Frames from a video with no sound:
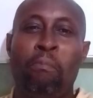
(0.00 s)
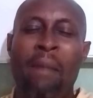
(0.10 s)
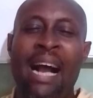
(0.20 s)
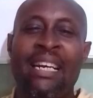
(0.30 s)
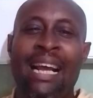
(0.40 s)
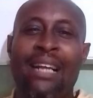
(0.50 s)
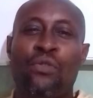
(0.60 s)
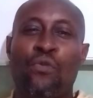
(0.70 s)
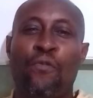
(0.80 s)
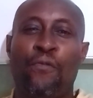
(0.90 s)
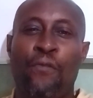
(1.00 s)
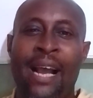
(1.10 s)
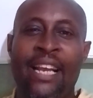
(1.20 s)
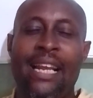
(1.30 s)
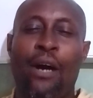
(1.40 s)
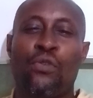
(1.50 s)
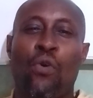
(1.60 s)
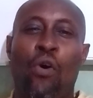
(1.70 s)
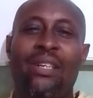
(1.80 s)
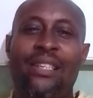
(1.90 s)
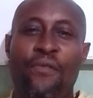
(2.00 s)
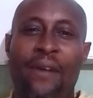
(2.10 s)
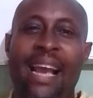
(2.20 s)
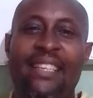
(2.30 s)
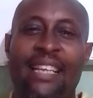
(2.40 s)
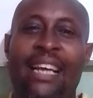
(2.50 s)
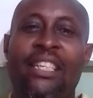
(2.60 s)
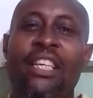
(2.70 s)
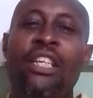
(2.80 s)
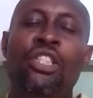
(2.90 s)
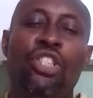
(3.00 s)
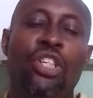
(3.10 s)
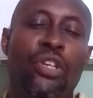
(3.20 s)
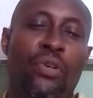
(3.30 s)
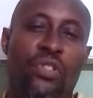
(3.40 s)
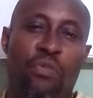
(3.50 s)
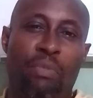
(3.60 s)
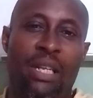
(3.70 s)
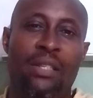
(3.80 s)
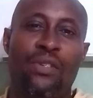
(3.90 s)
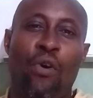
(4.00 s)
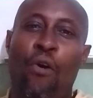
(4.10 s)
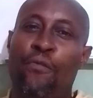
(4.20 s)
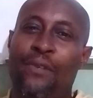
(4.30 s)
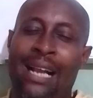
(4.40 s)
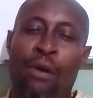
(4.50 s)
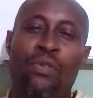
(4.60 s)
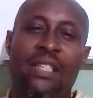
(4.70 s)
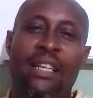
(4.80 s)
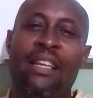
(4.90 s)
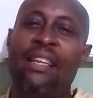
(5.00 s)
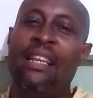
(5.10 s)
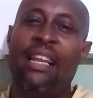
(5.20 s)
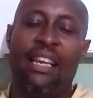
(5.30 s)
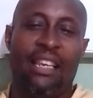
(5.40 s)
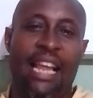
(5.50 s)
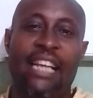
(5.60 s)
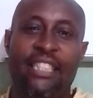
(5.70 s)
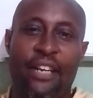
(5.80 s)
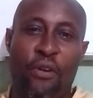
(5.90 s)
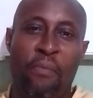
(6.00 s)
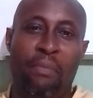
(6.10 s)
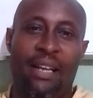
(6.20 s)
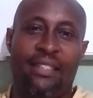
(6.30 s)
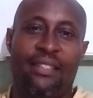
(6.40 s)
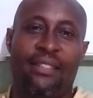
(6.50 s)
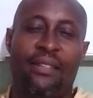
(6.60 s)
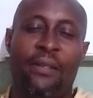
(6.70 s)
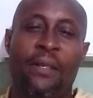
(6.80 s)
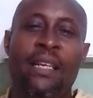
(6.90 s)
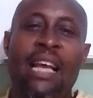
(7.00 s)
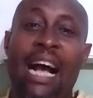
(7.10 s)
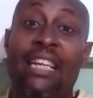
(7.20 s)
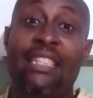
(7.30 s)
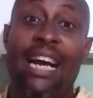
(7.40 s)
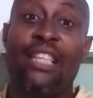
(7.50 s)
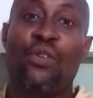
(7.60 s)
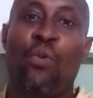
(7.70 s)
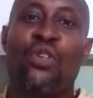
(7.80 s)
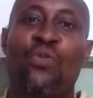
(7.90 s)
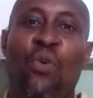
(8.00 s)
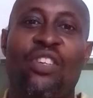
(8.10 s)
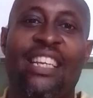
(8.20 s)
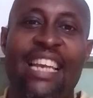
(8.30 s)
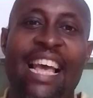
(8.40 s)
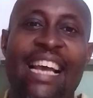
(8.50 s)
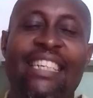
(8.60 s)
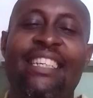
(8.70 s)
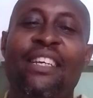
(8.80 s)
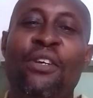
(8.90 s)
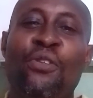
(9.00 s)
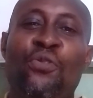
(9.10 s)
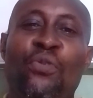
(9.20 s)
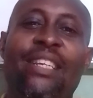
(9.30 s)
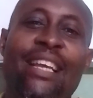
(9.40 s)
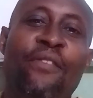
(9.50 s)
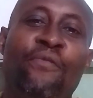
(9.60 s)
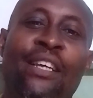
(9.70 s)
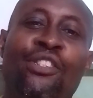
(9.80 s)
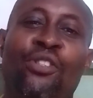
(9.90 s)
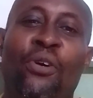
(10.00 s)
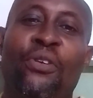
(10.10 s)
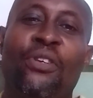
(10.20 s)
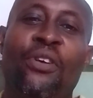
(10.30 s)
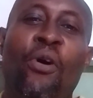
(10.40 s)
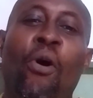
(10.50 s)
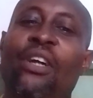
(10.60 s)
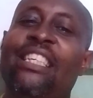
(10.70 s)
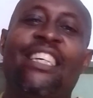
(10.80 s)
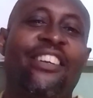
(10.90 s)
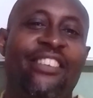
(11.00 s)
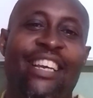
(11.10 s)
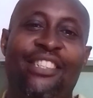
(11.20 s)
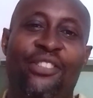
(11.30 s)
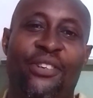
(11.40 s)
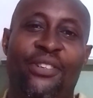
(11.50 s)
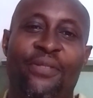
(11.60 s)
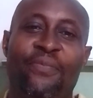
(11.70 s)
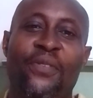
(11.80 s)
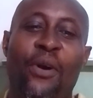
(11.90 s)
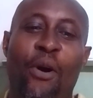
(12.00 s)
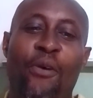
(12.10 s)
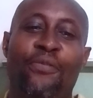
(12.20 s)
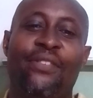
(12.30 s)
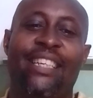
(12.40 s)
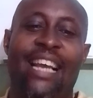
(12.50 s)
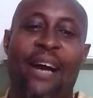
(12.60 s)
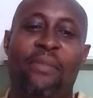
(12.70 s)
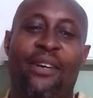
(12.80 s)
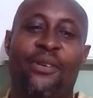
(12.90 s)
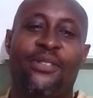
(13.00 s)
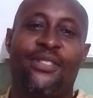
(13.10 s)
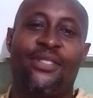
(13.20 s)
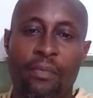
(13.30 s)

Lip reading: man had to find out or devise an ingenious means of counting larger numbers, and that was what led to the invention or the creation of the abacus.